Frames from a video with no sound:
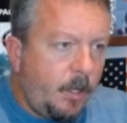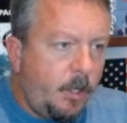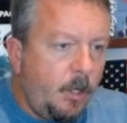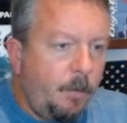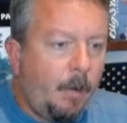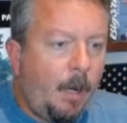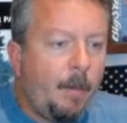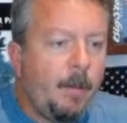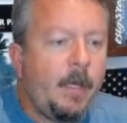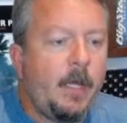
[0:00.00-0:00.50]

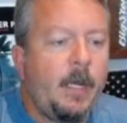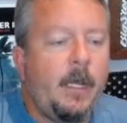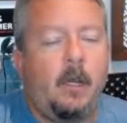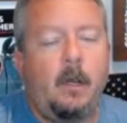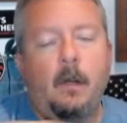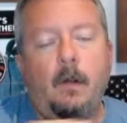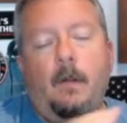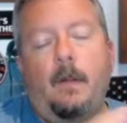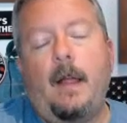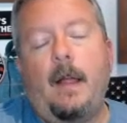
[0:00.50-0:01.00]
probably going to
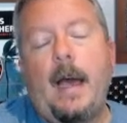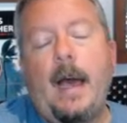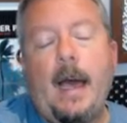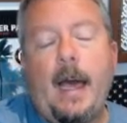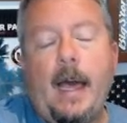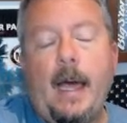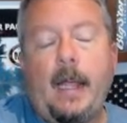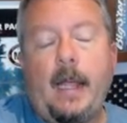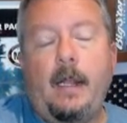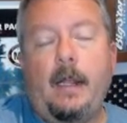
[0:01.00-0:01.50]
hear a
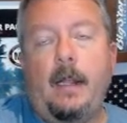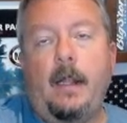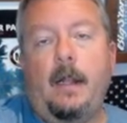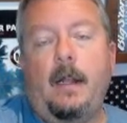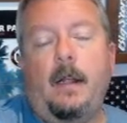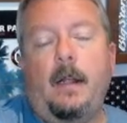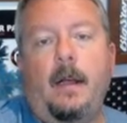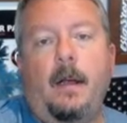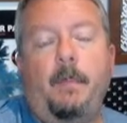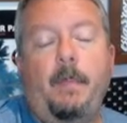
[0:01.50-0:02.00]
lot
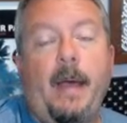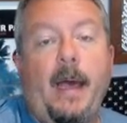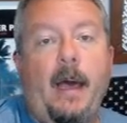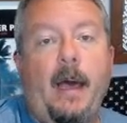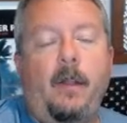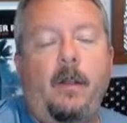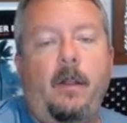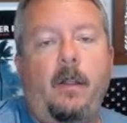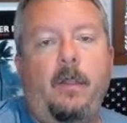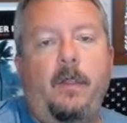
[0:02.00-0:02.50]

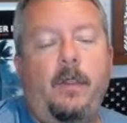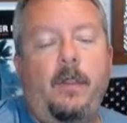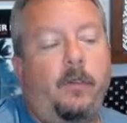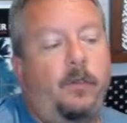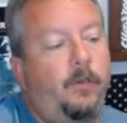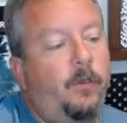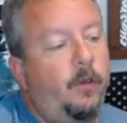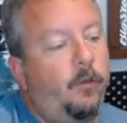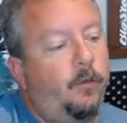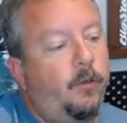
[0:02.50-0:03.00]
about
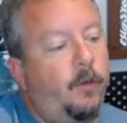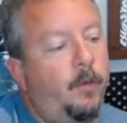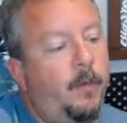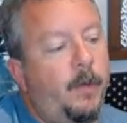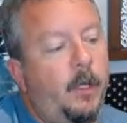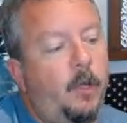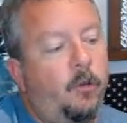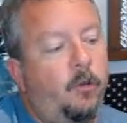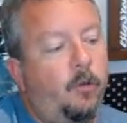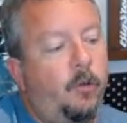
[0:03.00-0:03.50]
this system
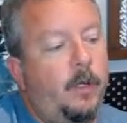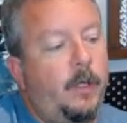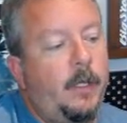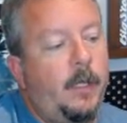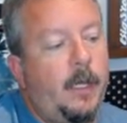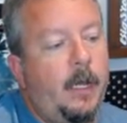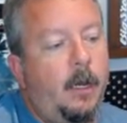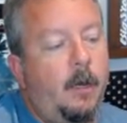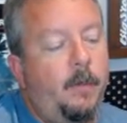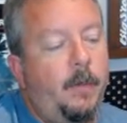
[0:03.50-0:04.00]
entering the
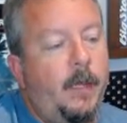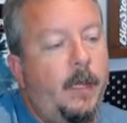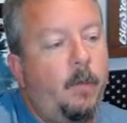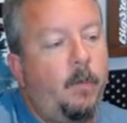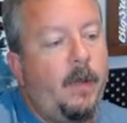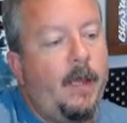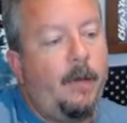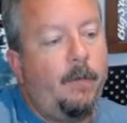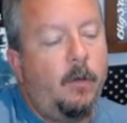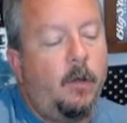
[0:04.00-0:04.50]
Caribbean.
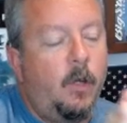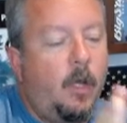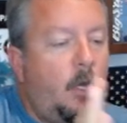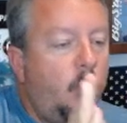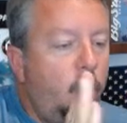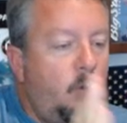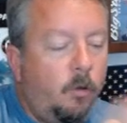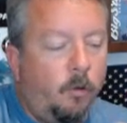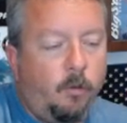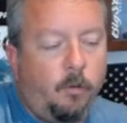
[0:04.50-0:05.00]
We have a
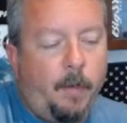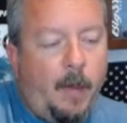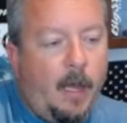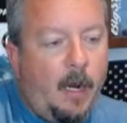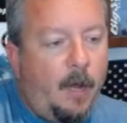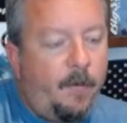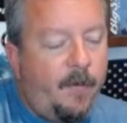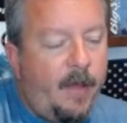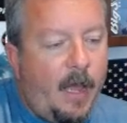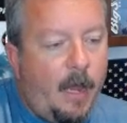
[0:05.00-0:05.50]
new little spot
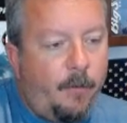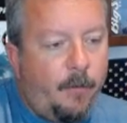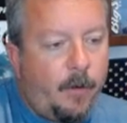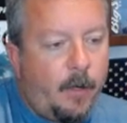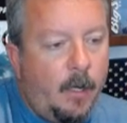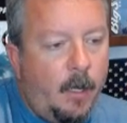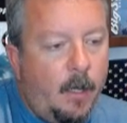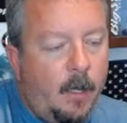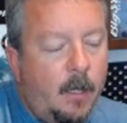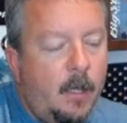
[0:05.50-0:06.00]
off of
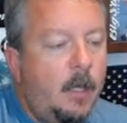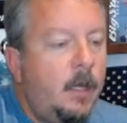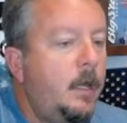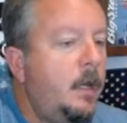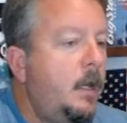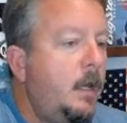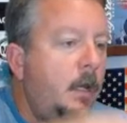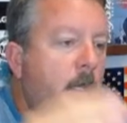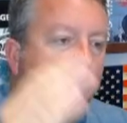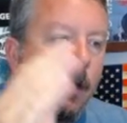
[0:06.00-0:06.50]
Africa.
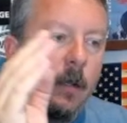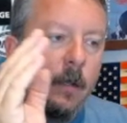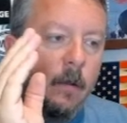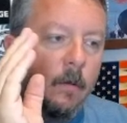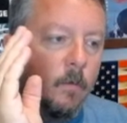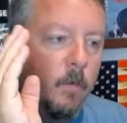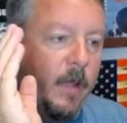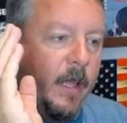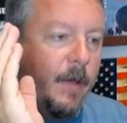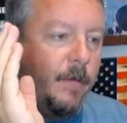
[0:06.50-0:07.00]

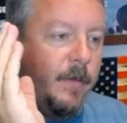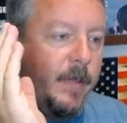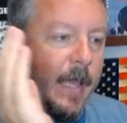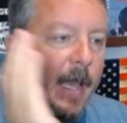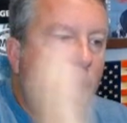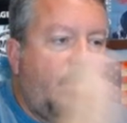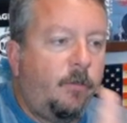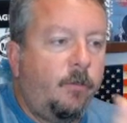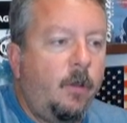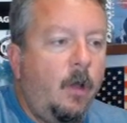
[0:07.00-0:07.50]
We have
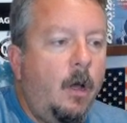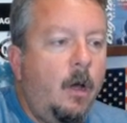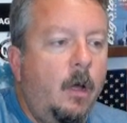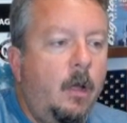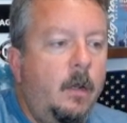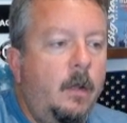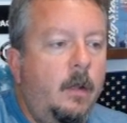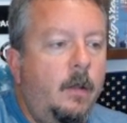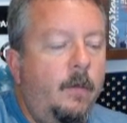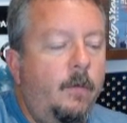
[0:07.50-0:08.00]

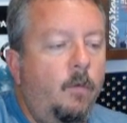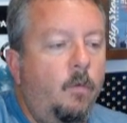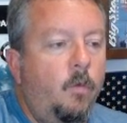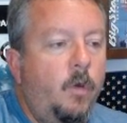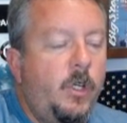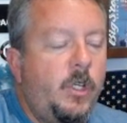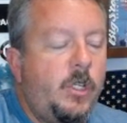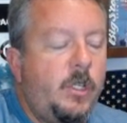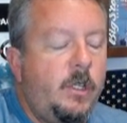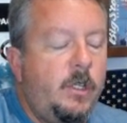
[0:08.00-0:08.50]
Gaston,
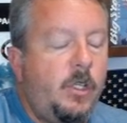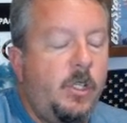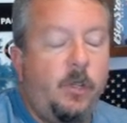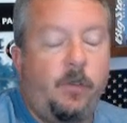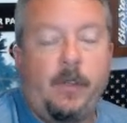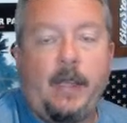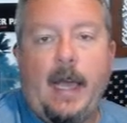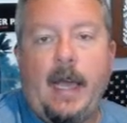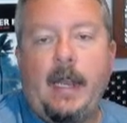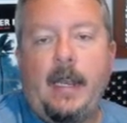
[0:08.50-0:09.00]
which
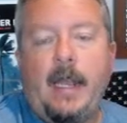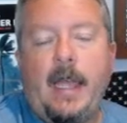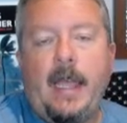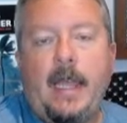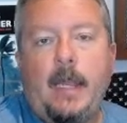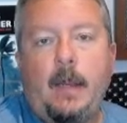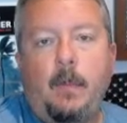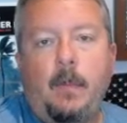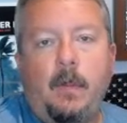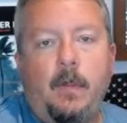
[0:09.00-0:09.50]
just got
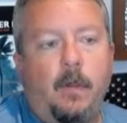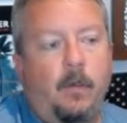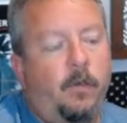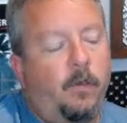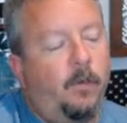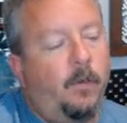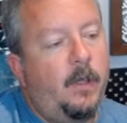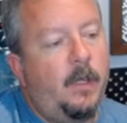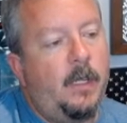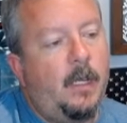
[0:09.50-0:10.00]
named. This
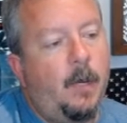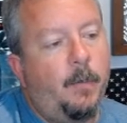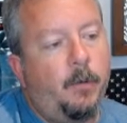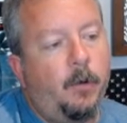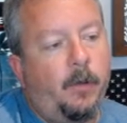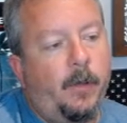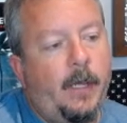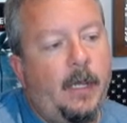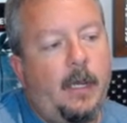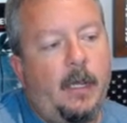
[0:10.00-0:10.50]
is in the upper
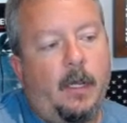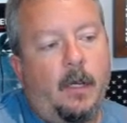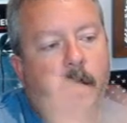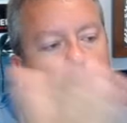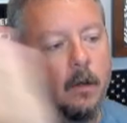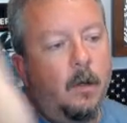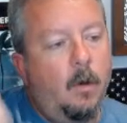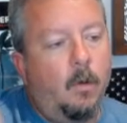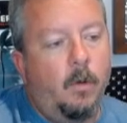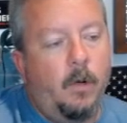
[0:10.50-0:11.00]
Atlantic
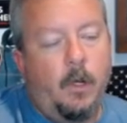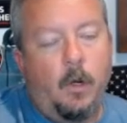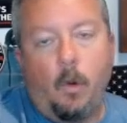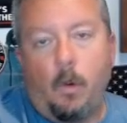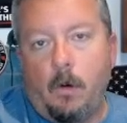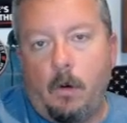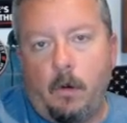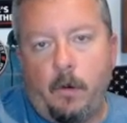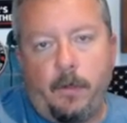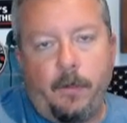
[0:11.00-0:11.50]
going
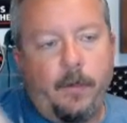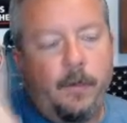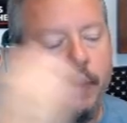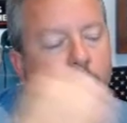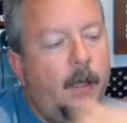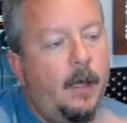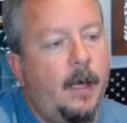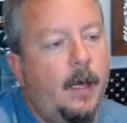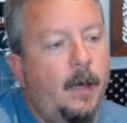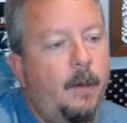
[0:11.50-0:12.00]
north.
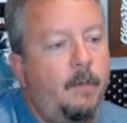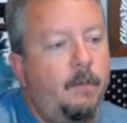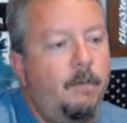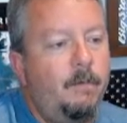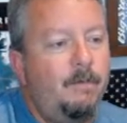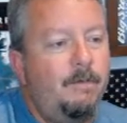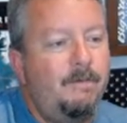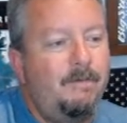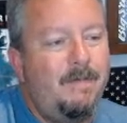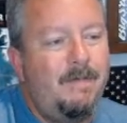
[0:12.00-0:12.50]

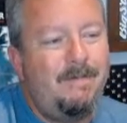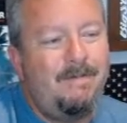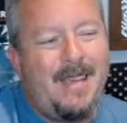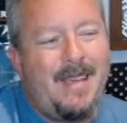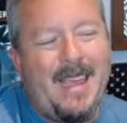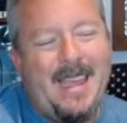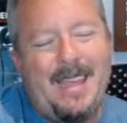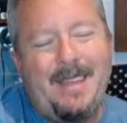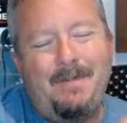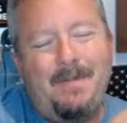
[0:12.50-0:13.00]

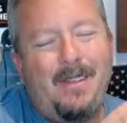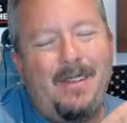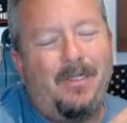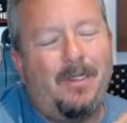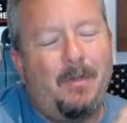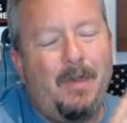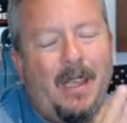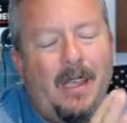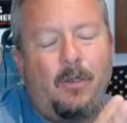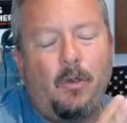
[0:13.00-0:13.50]
Maybe
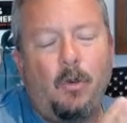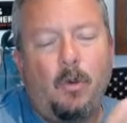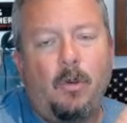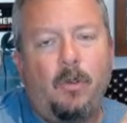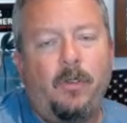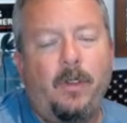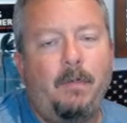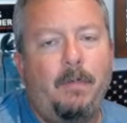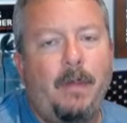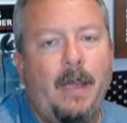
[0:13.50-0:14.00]
some
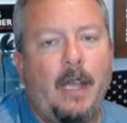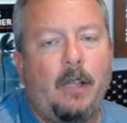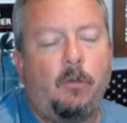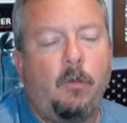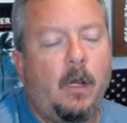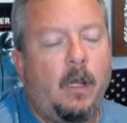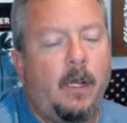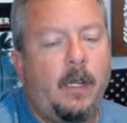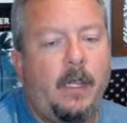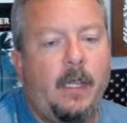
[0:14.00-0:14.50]
Azores impacts.
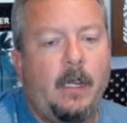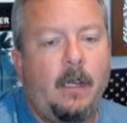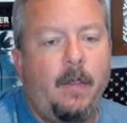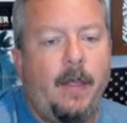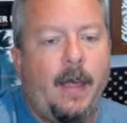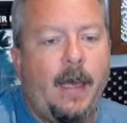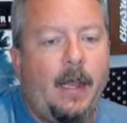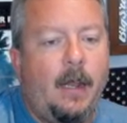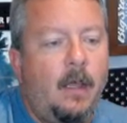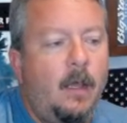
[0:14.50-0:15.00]
We're not going to get into
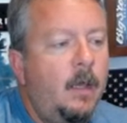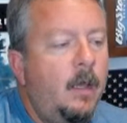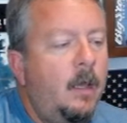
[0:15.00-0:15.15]
that.